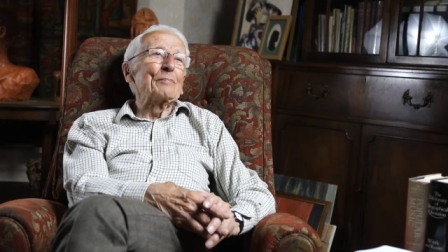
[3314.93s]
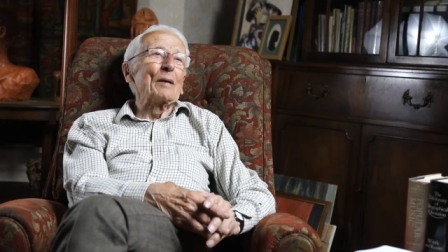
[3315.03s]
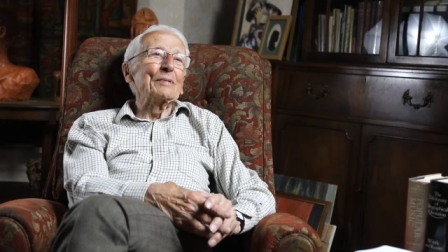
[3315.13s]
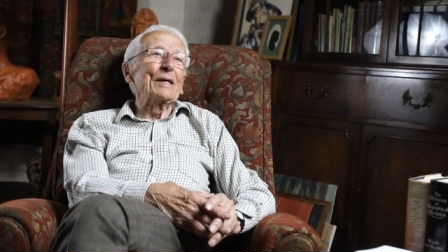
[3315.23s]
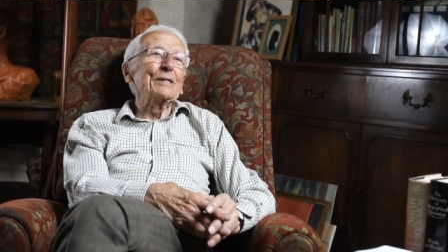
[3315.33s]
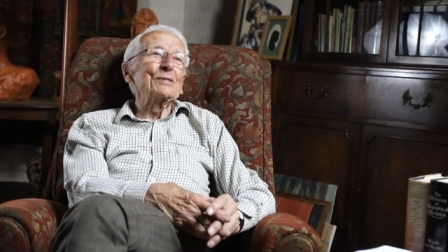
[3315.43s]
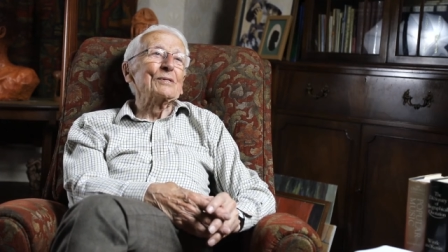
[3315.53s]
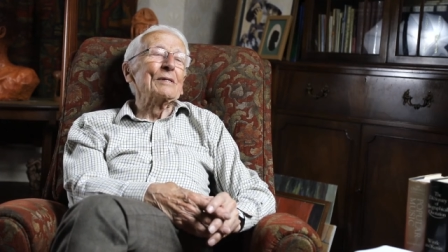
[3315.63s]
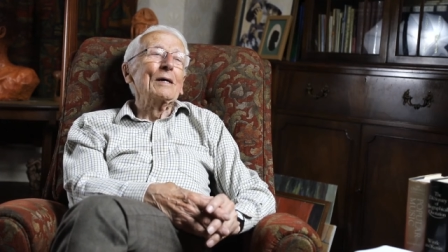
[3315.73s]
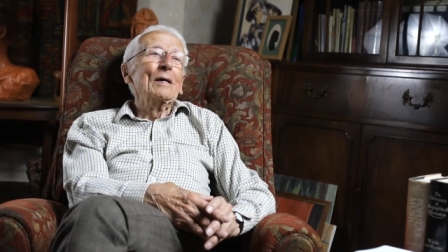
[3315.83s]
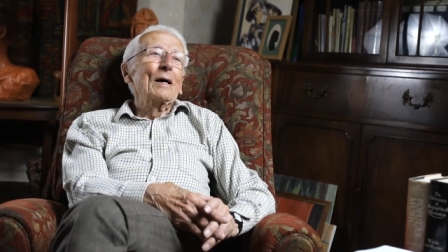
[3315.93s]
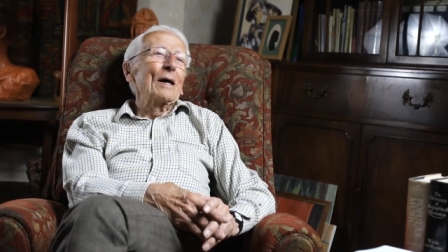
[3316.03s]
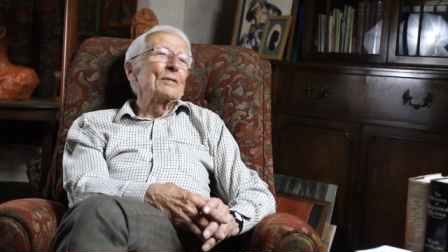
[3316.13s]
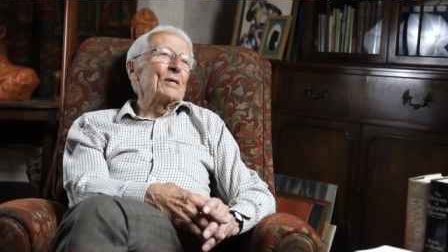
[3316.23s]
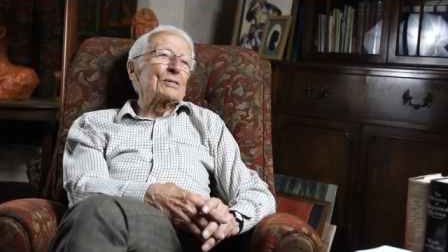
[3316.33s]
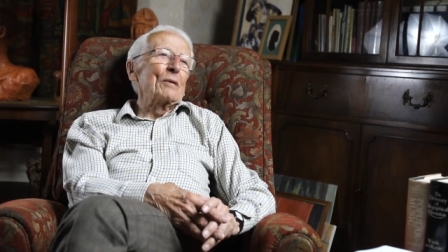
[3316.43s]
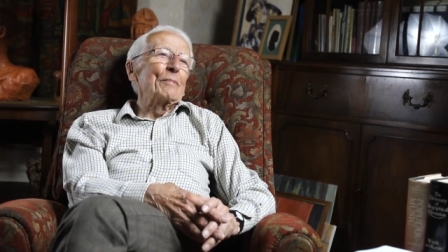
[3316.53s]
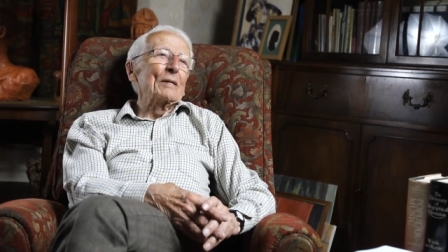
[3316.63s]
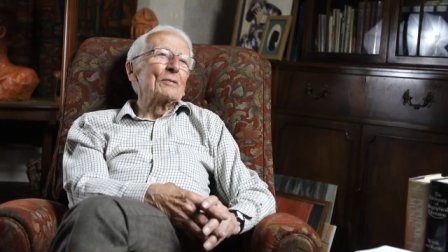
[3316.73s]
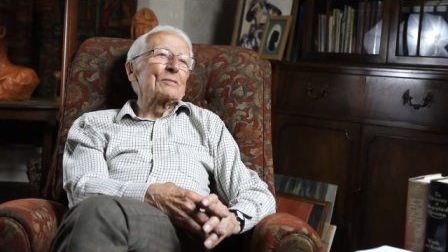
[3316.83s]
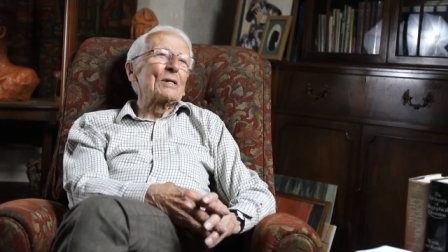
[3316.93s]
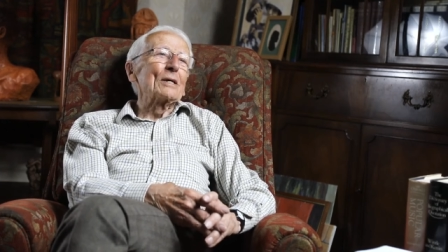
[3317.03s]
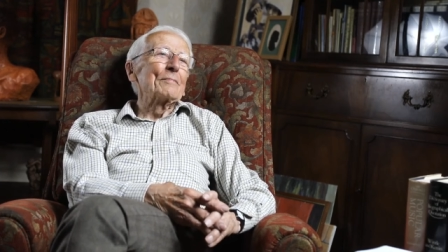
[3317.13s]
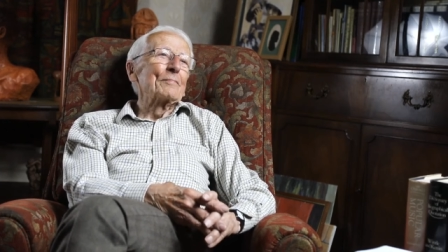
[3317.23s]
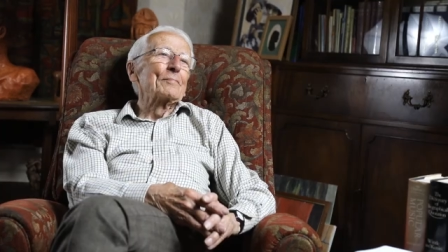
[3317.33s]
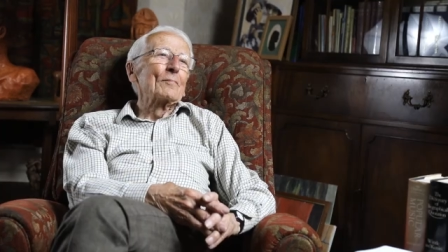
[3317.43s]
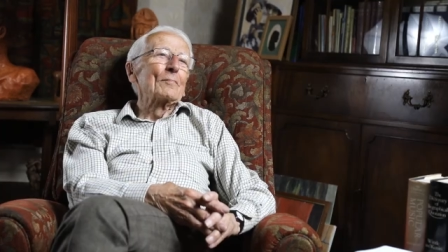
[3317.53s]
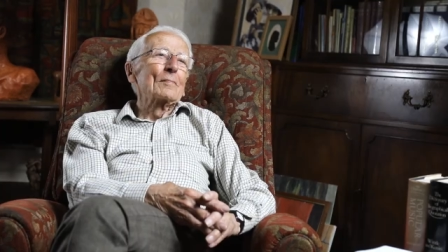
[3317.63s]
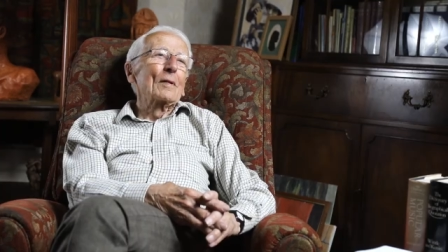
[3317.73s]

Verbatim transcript: publication, I think it's going to be a long time. Hmm.